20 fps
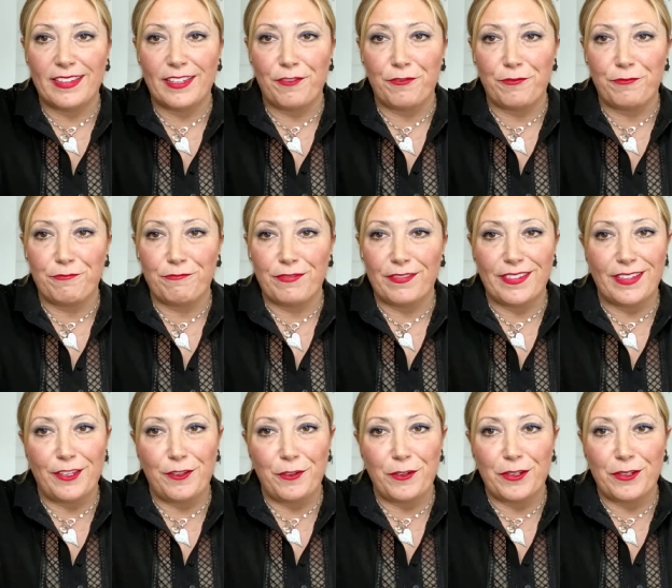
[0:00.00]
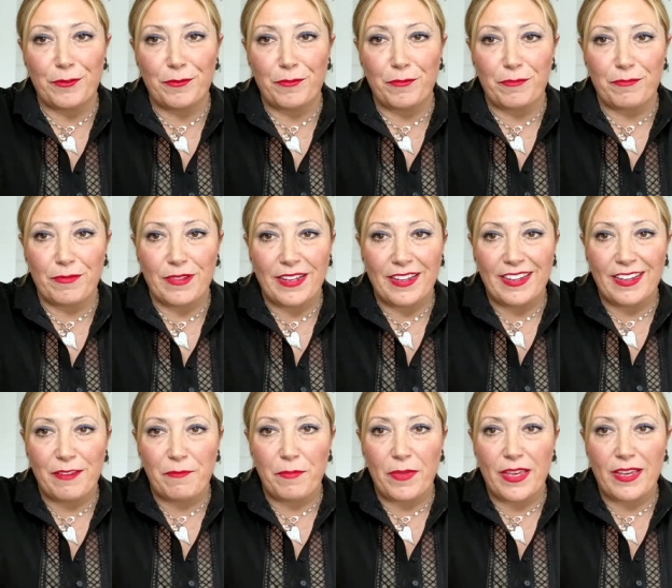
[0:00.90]
If you could
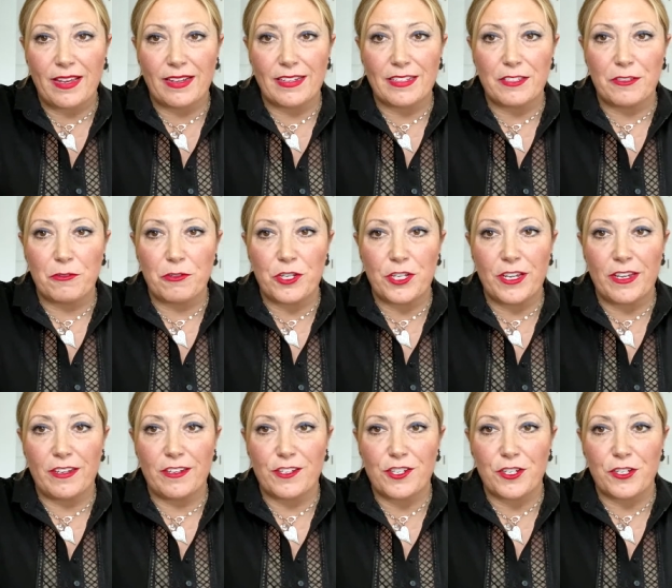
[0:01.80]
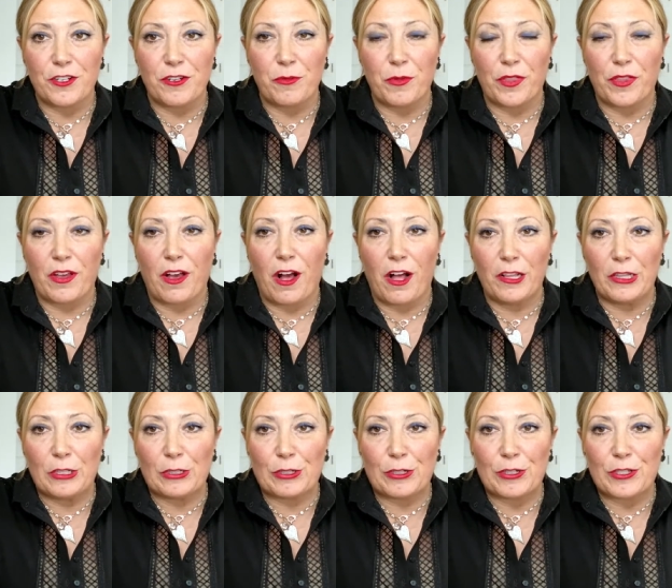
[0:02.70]
make an association with
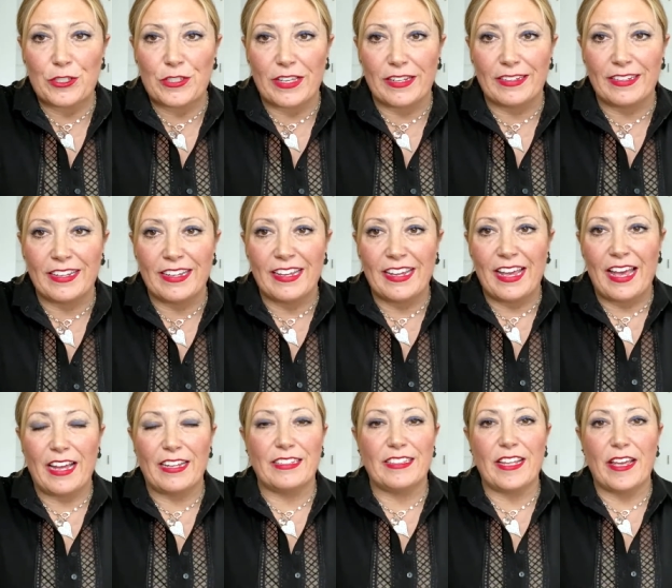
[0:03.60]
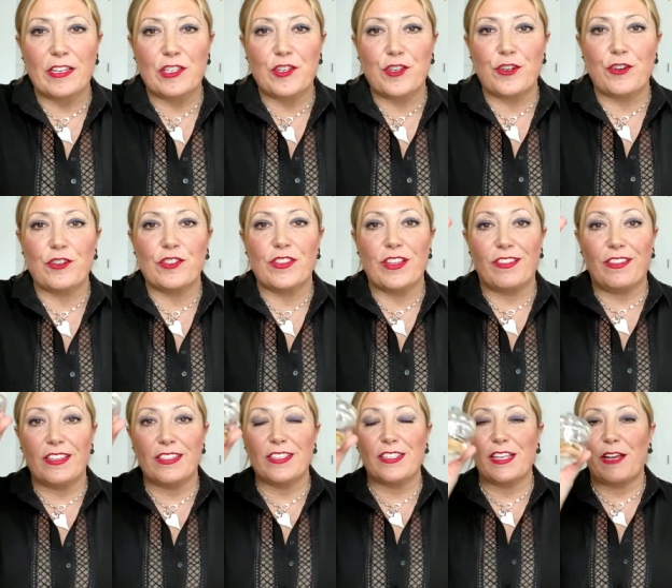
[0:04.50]
colors and, and textures,
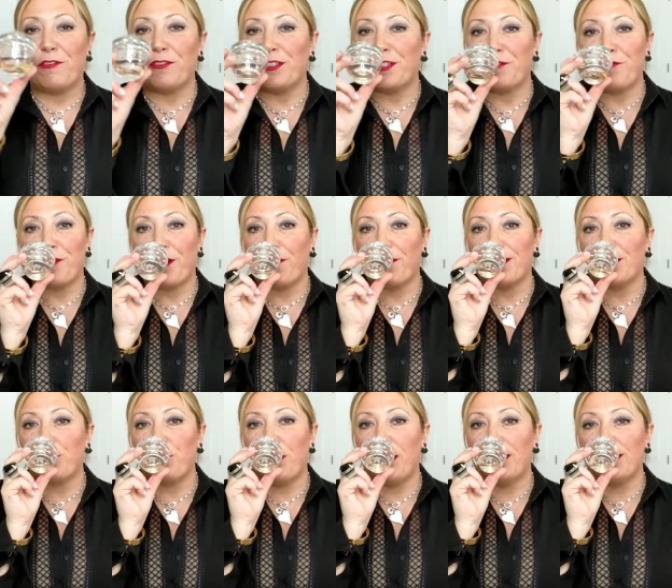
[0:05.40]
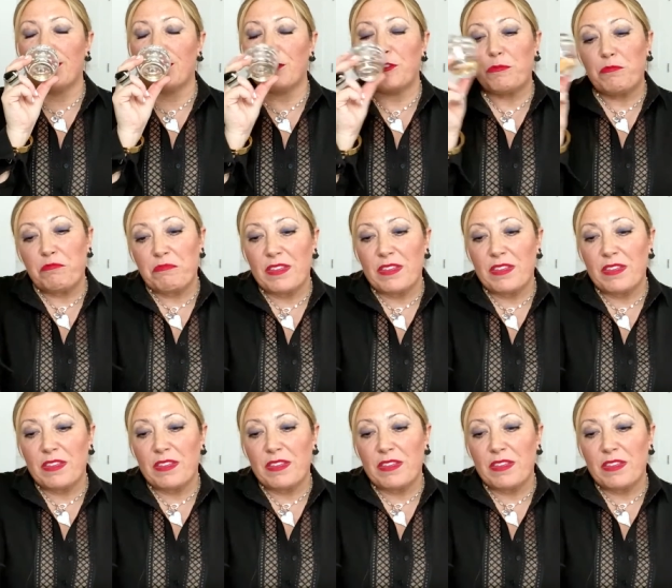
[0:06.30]
this is how this fragrance smells.